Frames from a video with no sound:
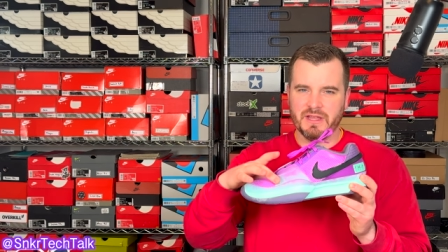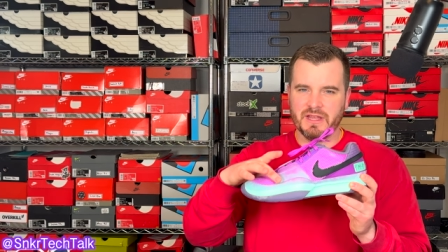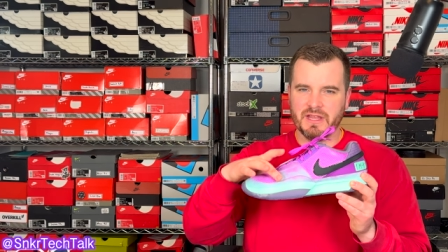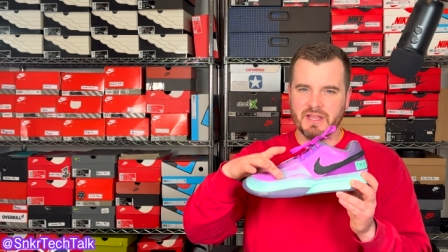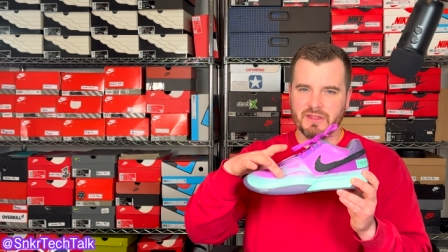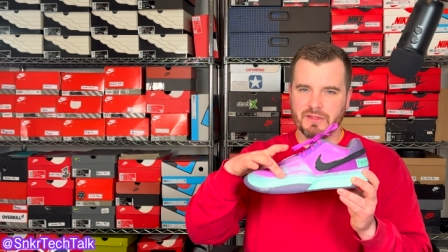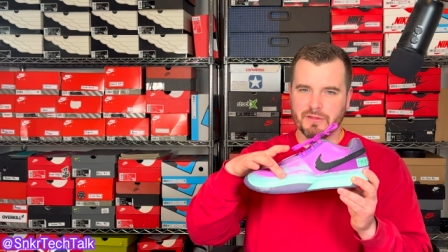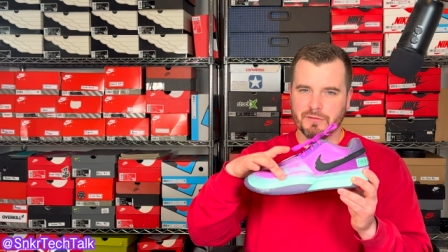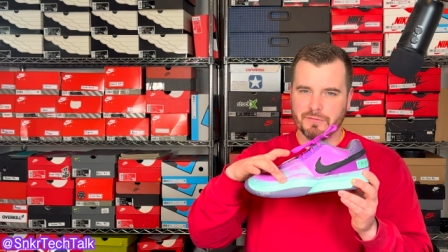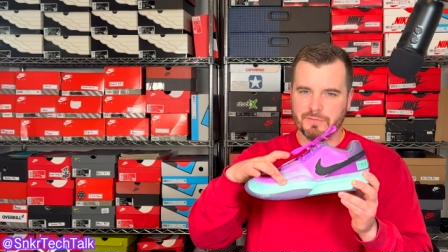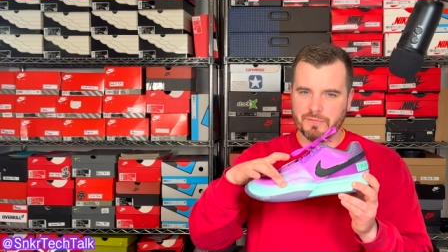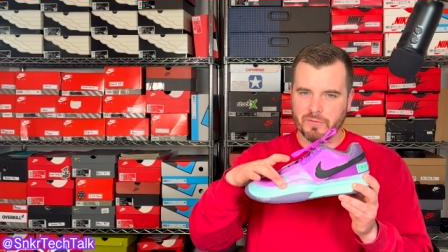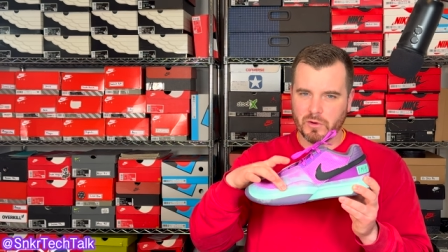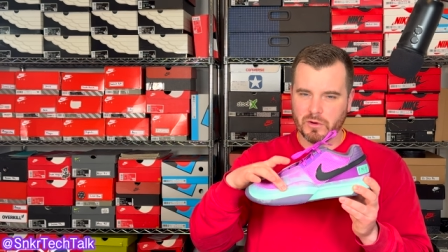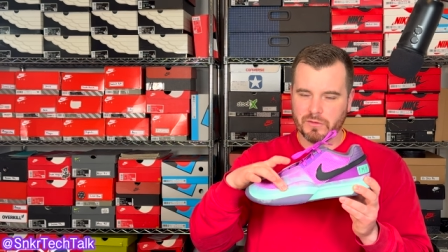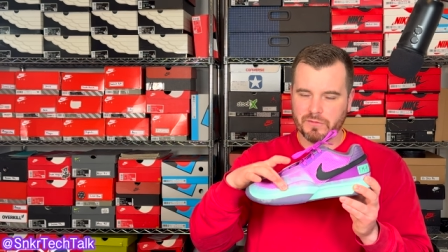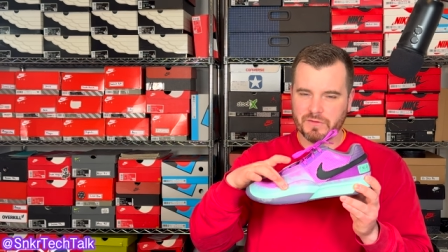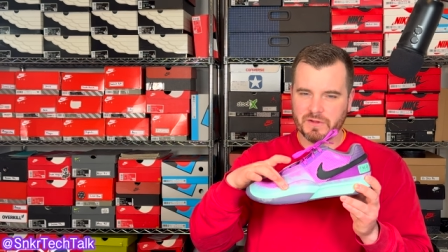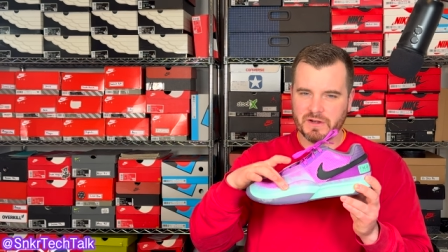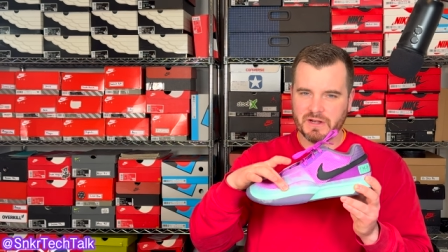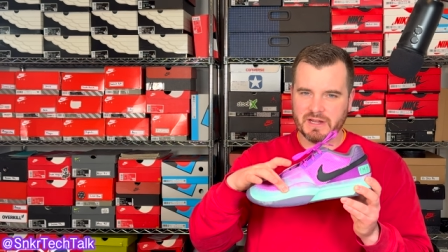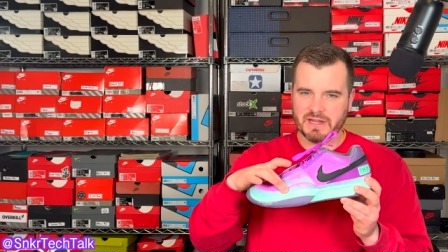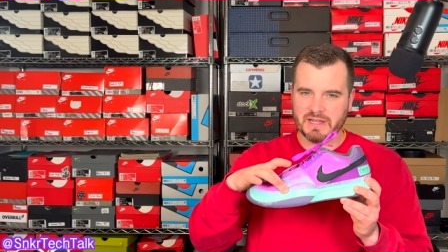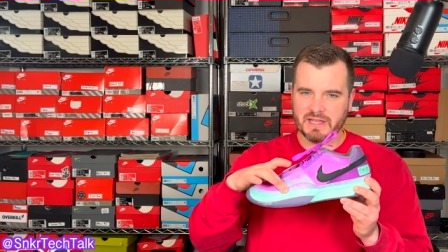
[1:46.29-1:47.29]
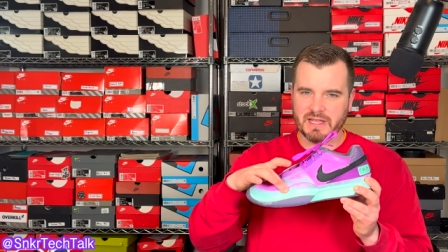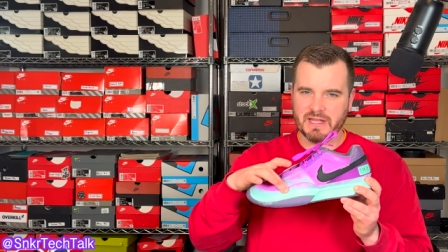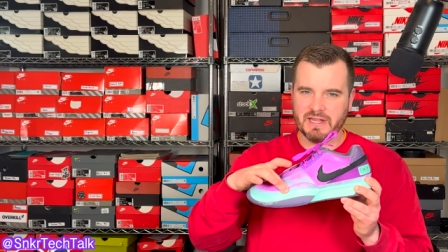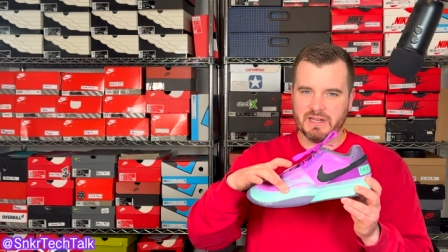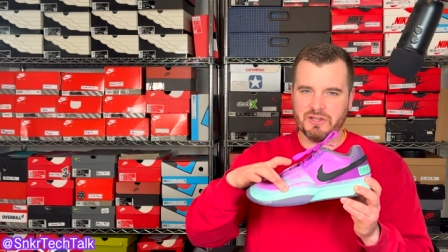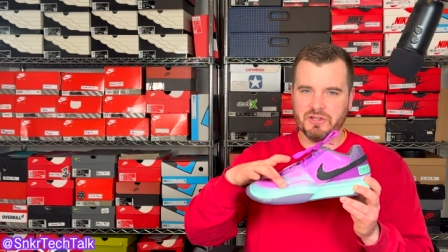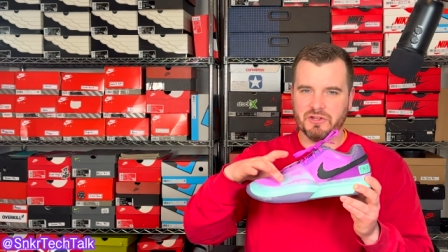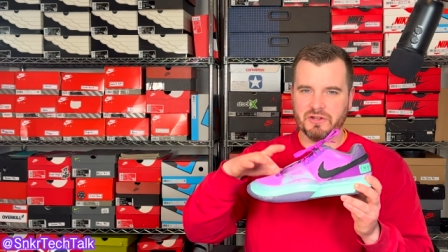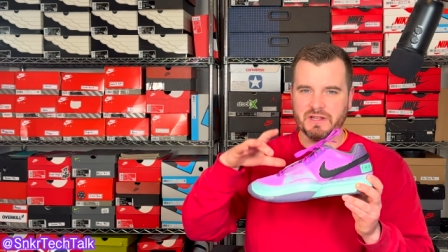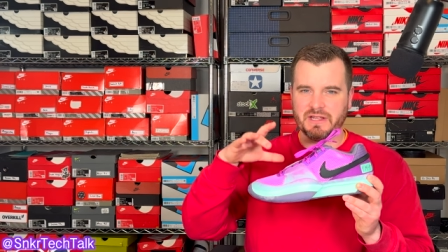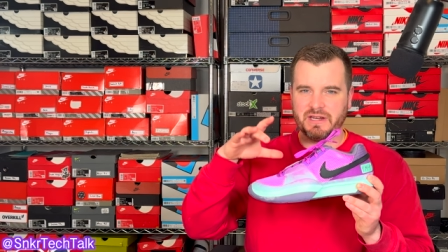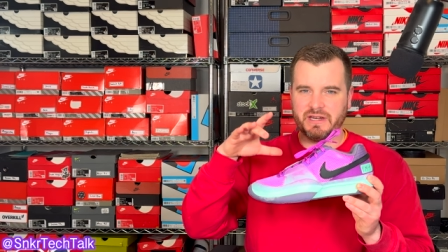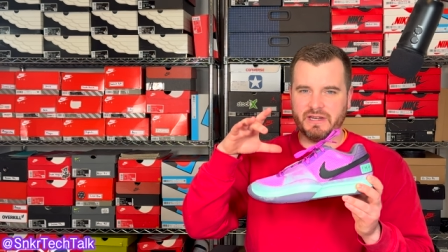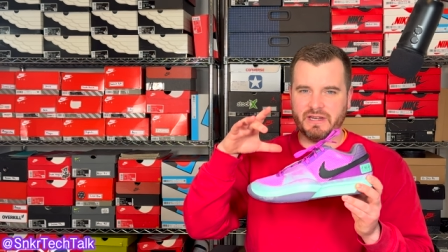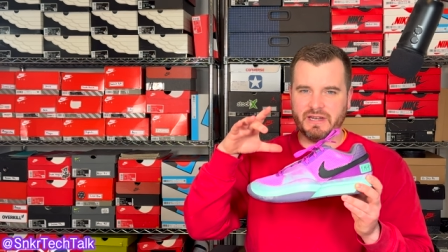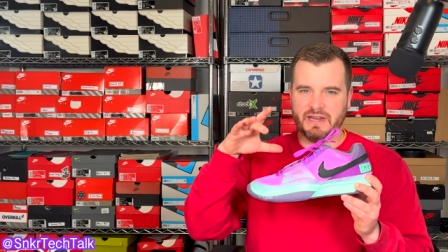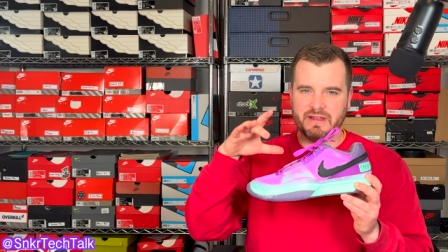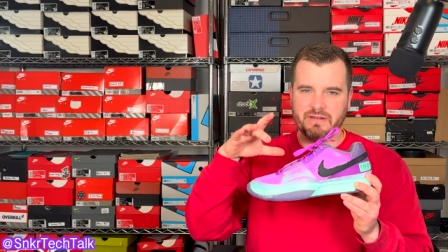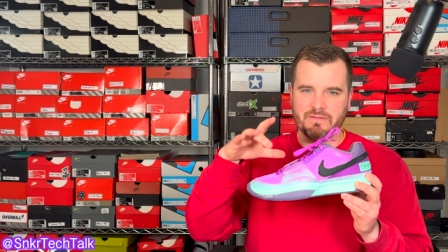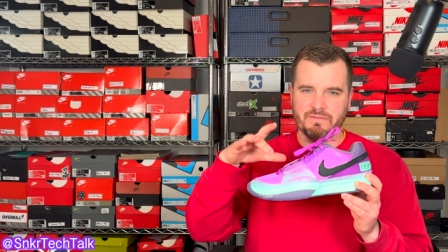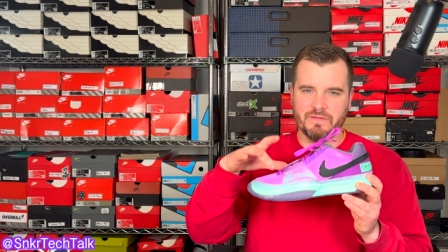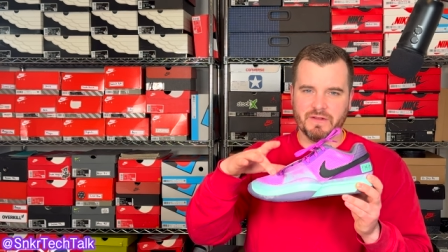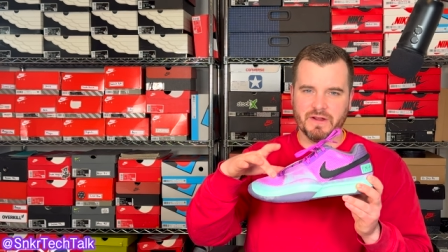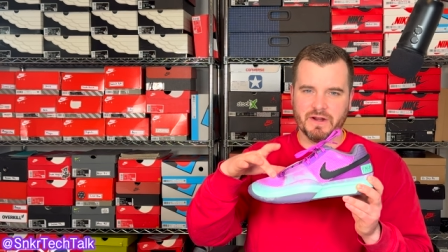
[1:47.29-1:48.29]
In the forefoot again, you're getting
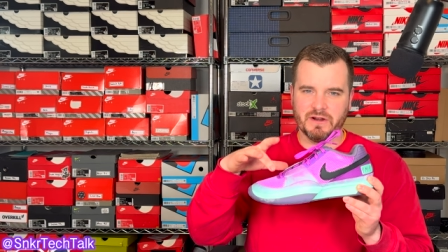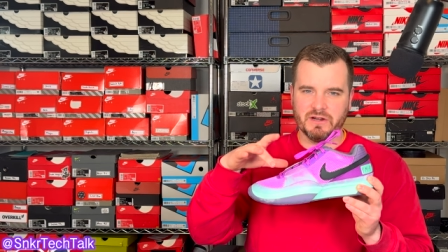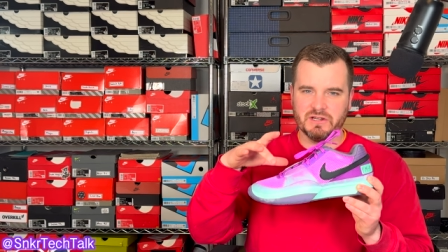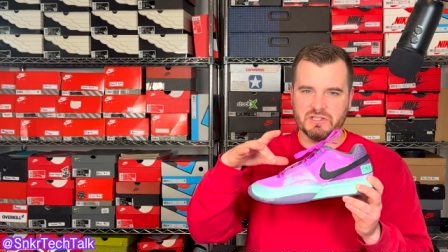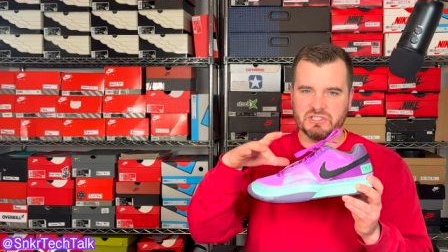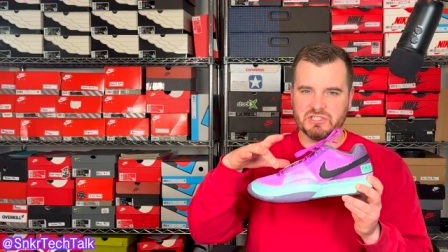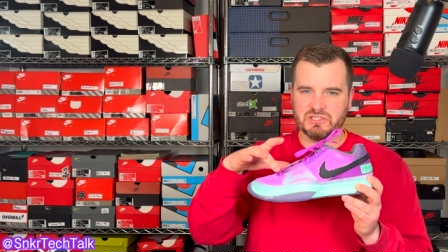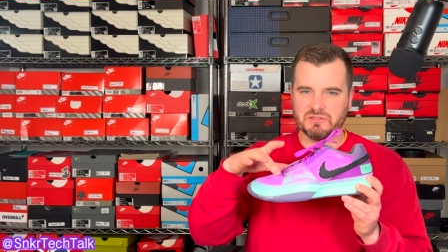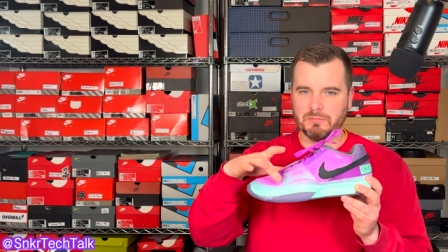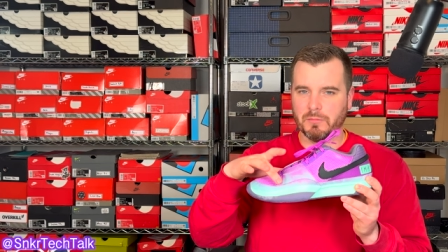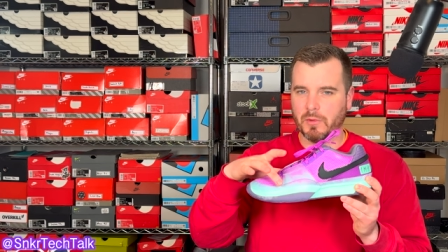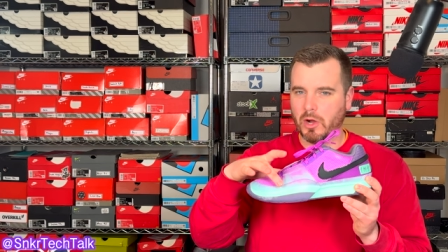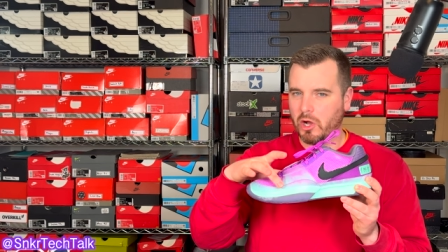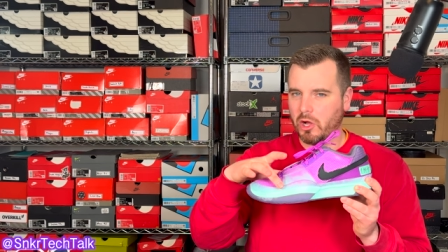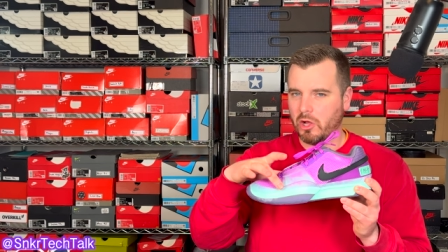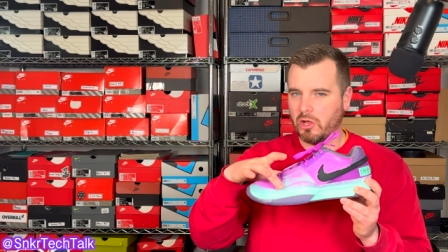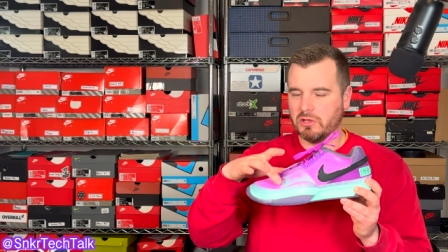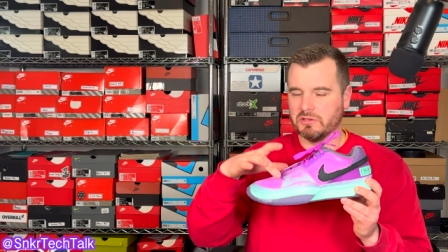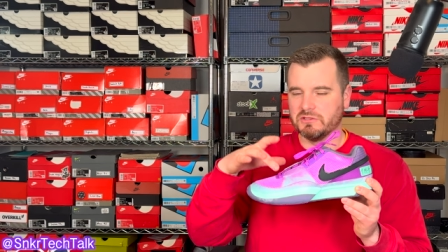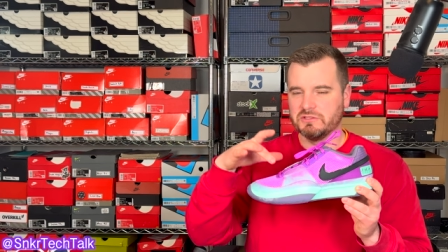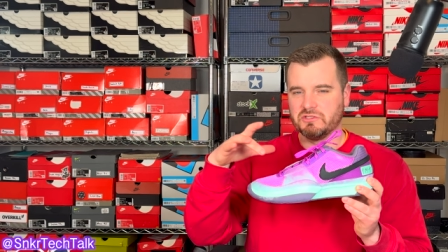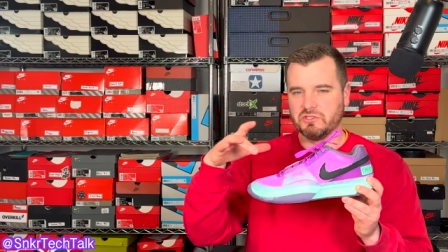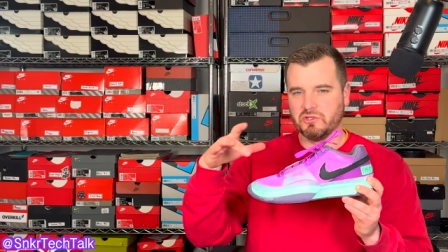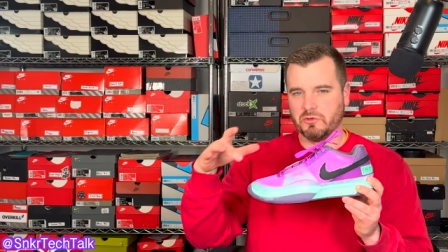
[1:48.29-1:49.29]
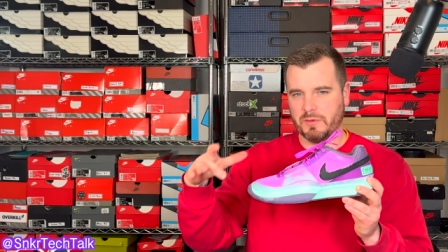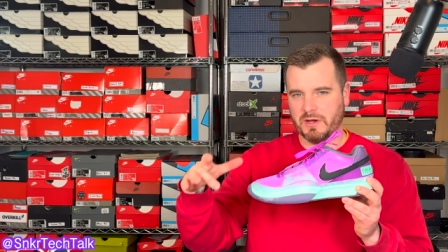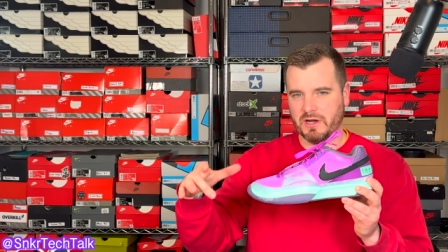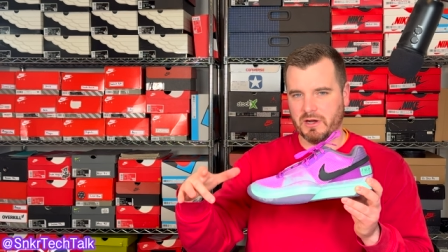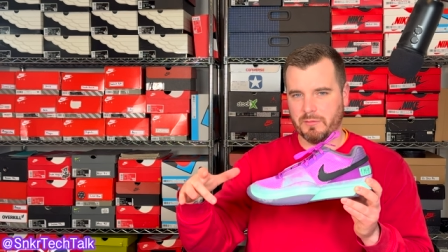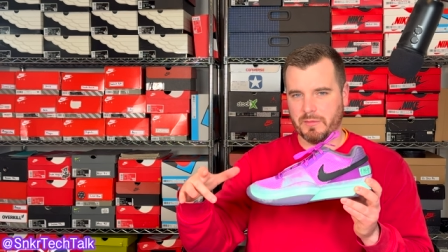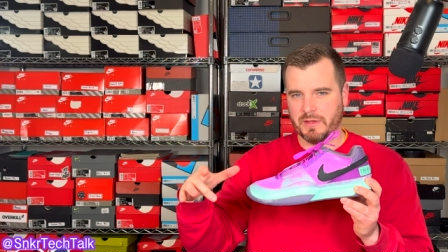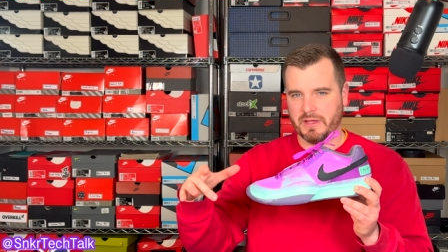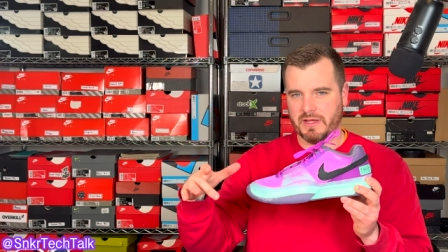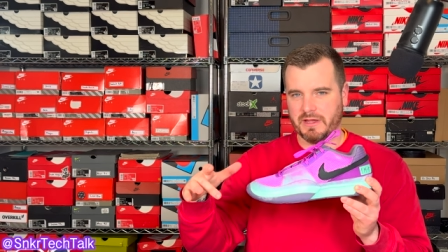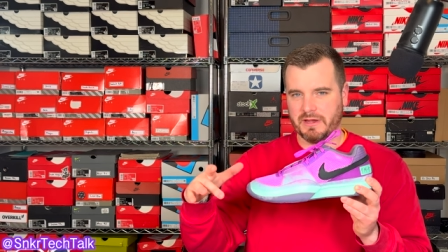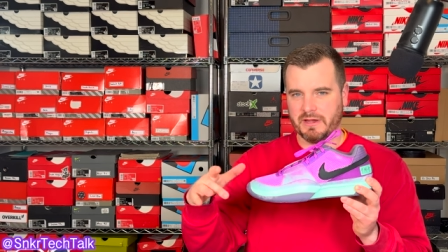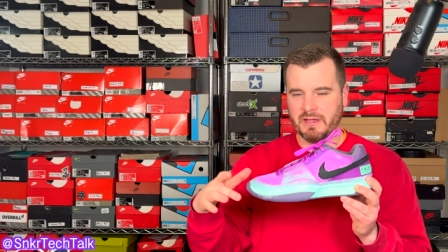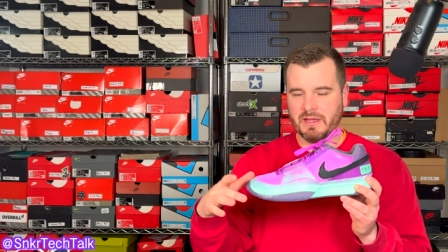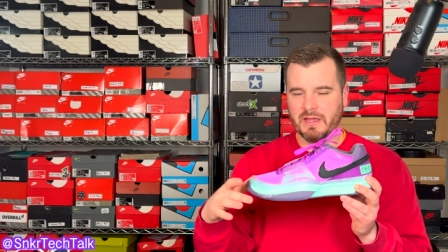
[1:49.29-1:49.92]
a very small zoom airbag.